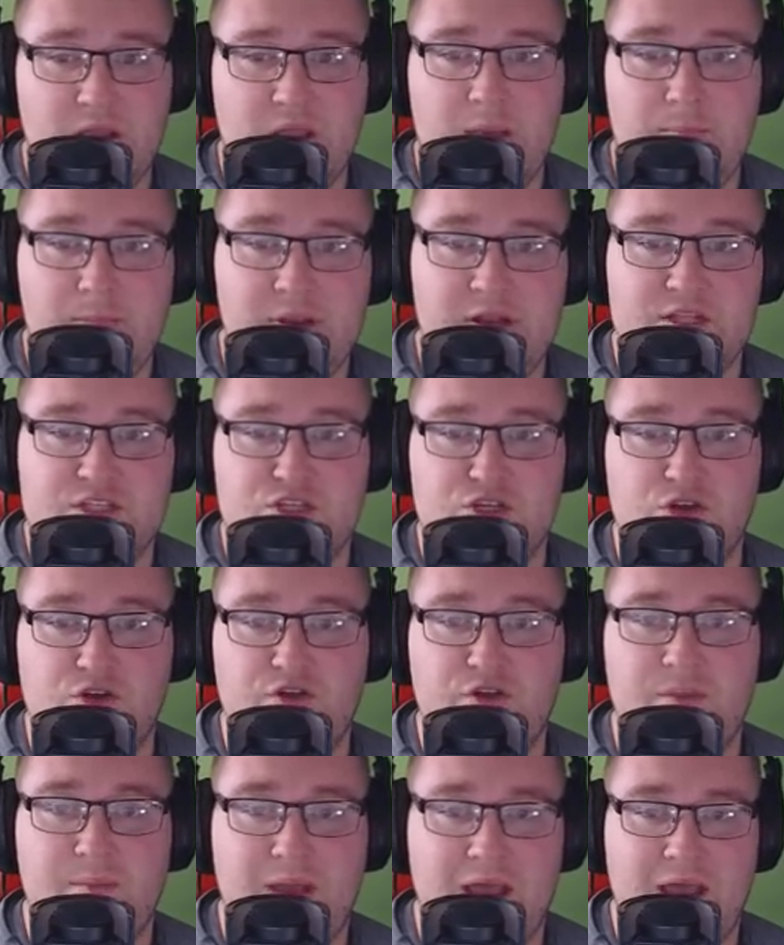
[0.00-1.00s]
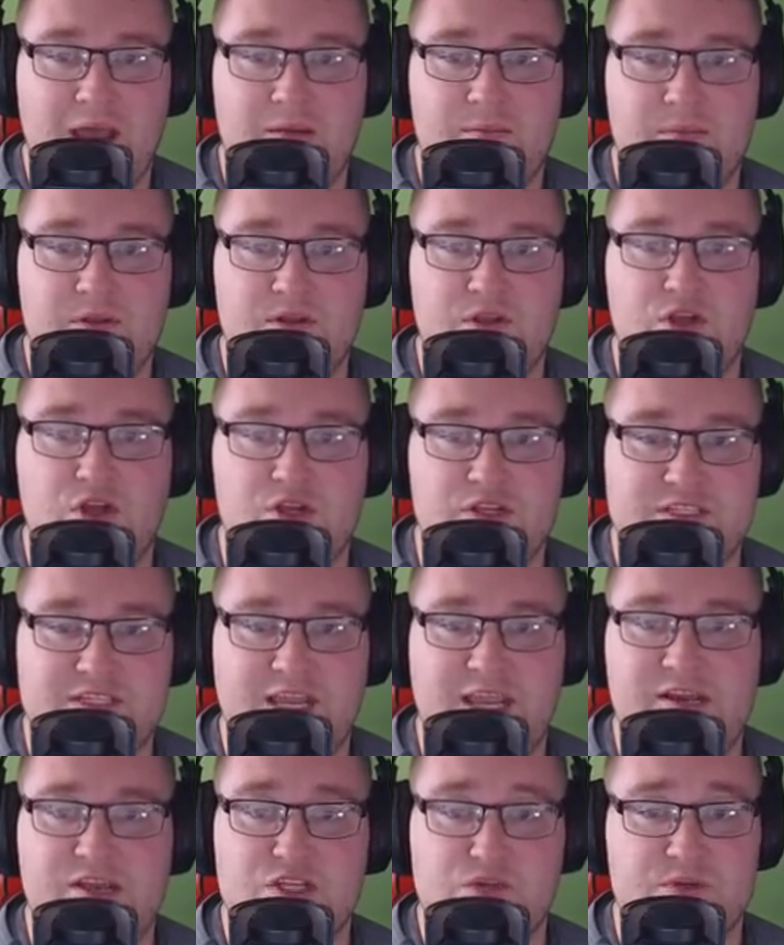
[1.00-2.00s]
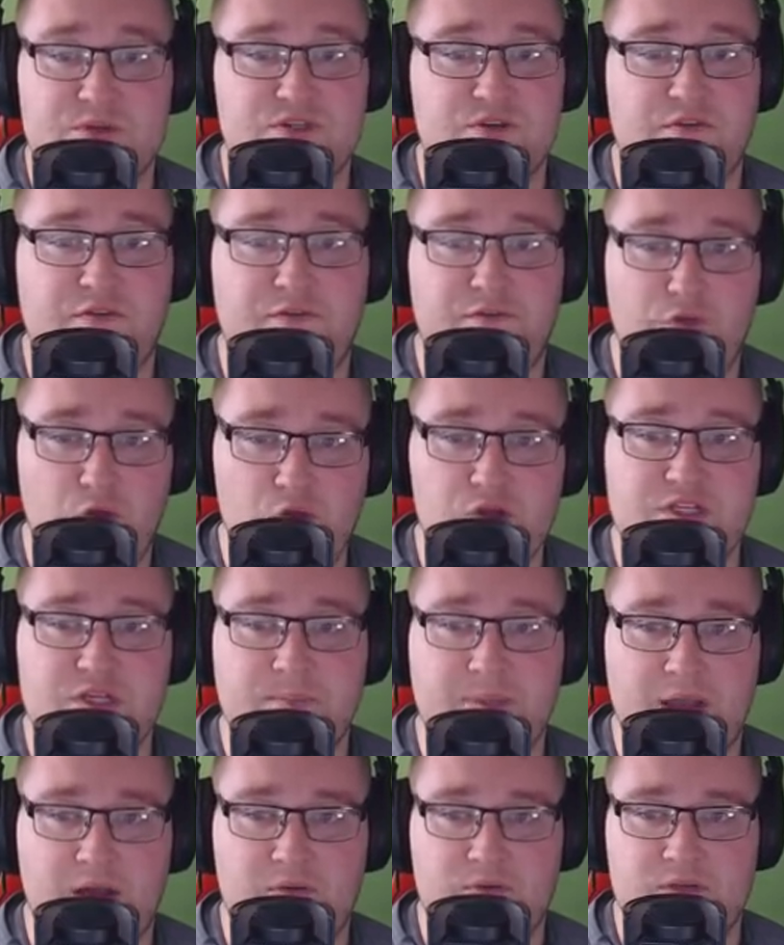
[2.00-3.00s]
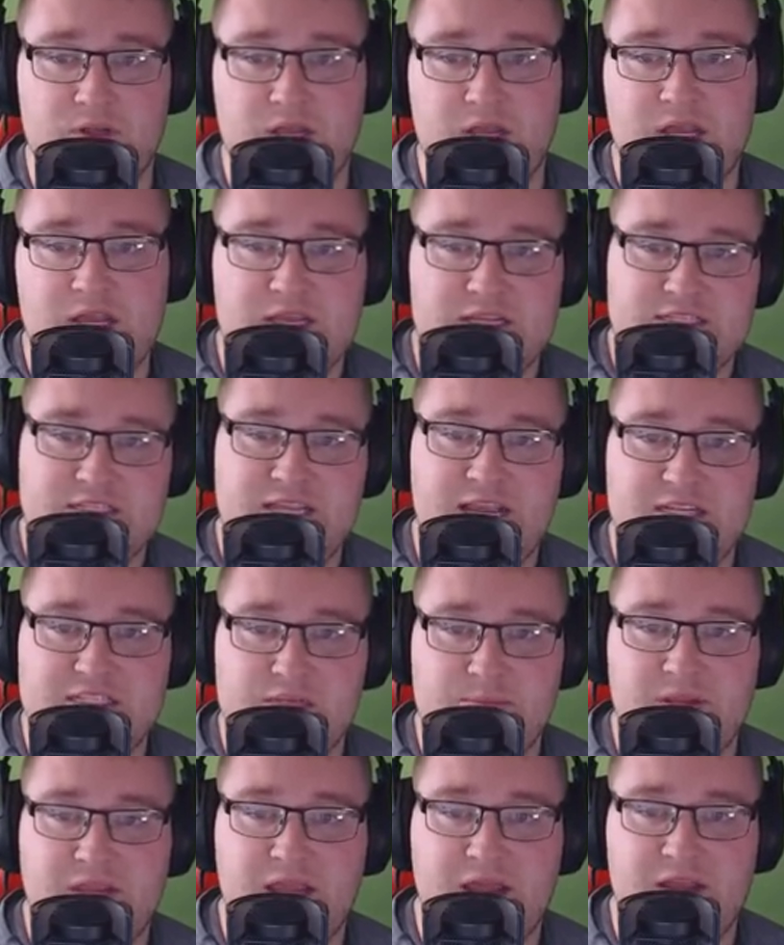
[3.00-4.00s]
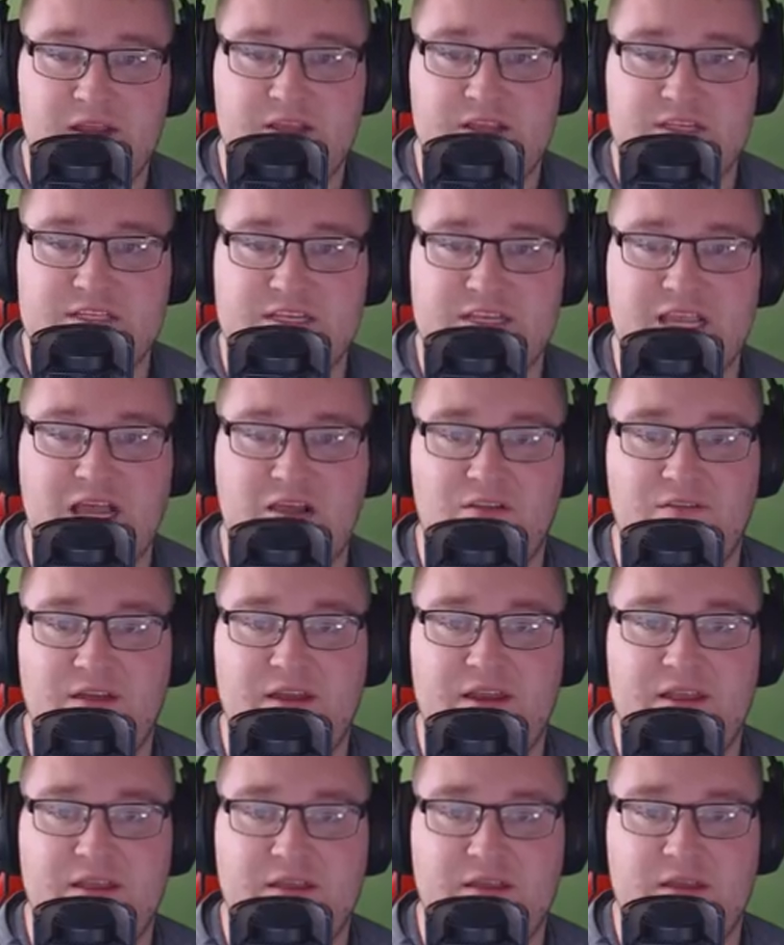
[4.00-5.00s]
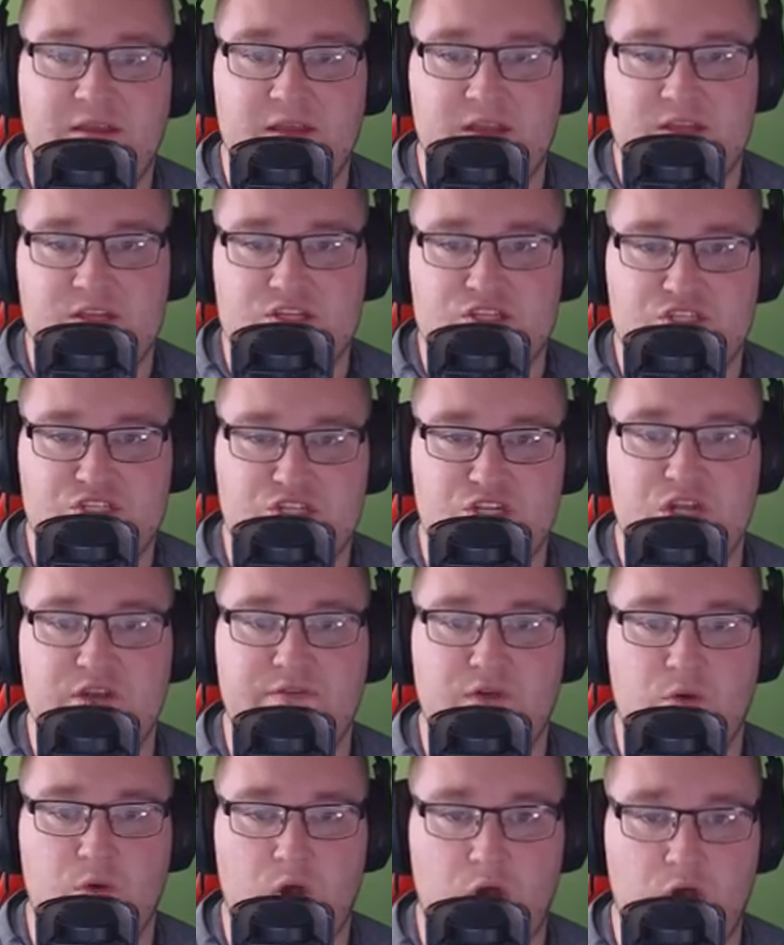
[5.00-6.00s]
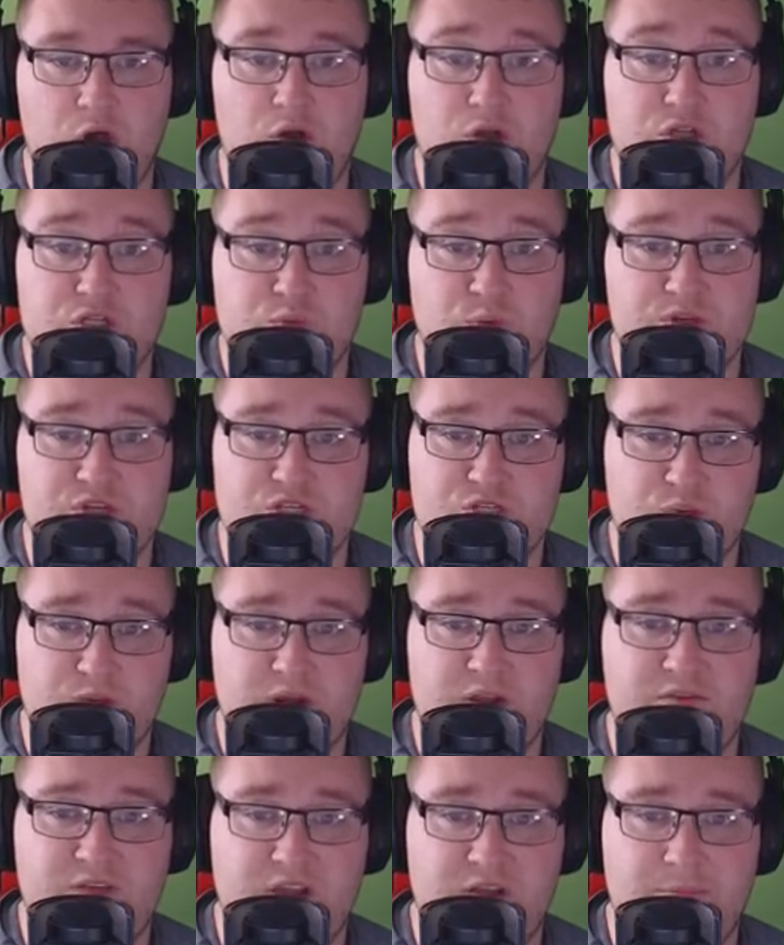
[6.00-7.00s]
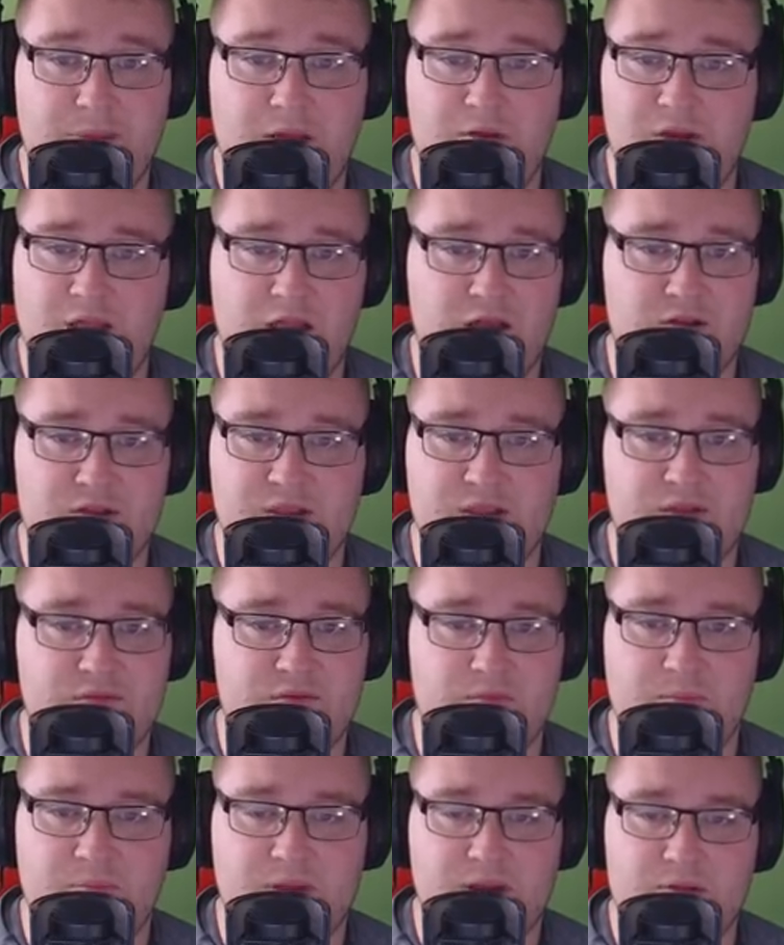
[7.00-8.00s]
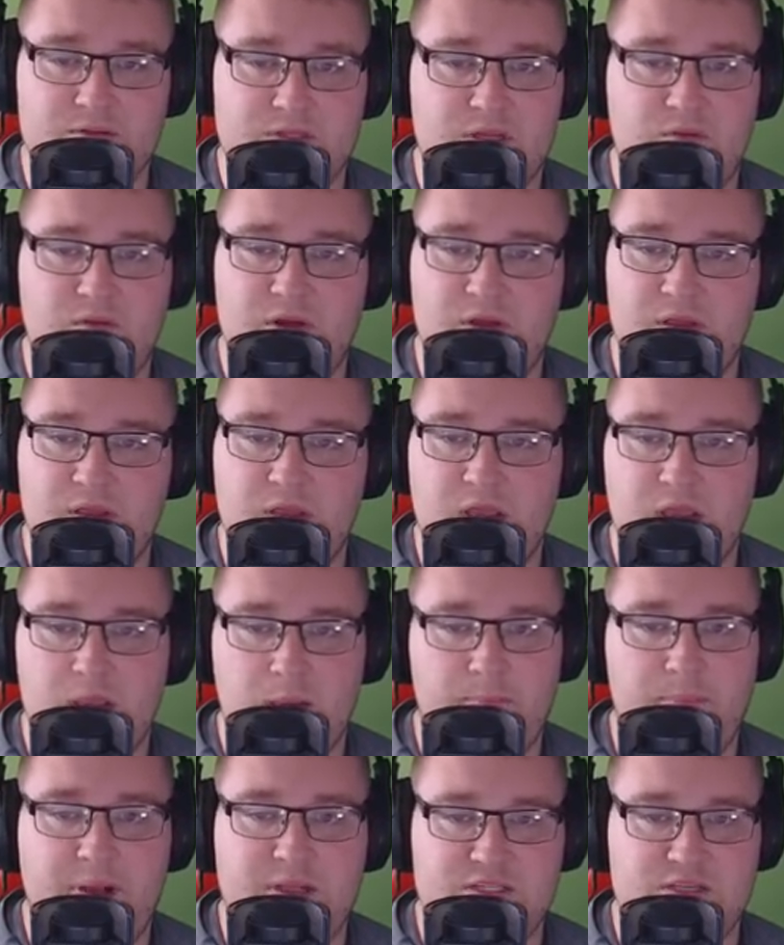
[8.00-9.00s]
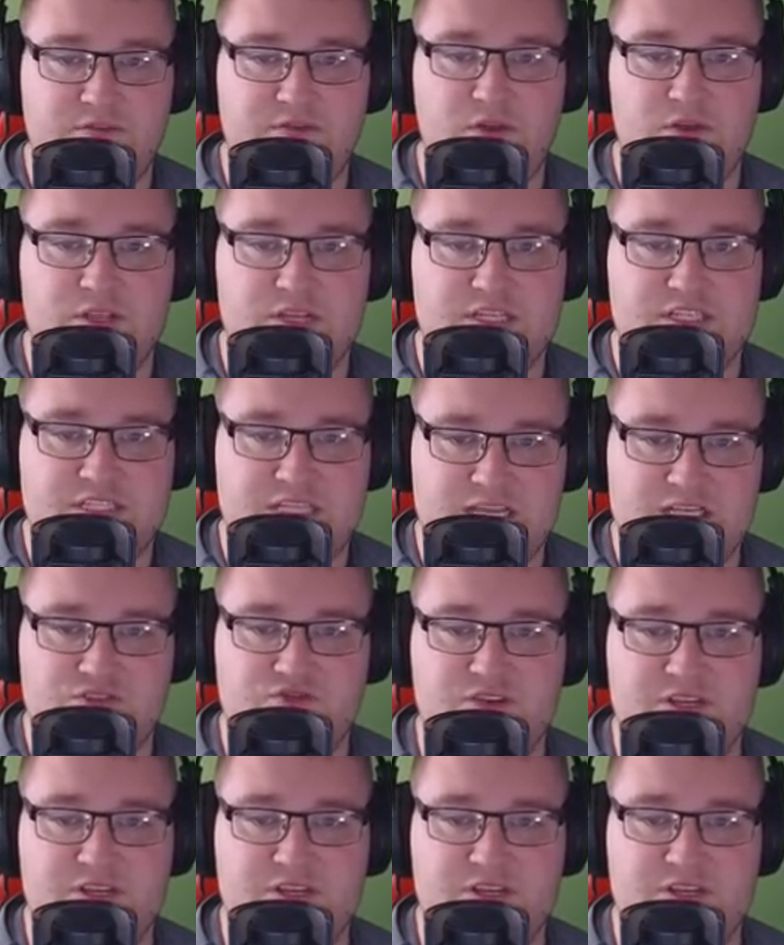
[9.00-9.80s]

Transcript: Munitorum Armoured Containers, which are £30, Sector Mechanicus Galvanic Servo Haulers, which are £25, How do you even pronounce that right, Battlefield Accessory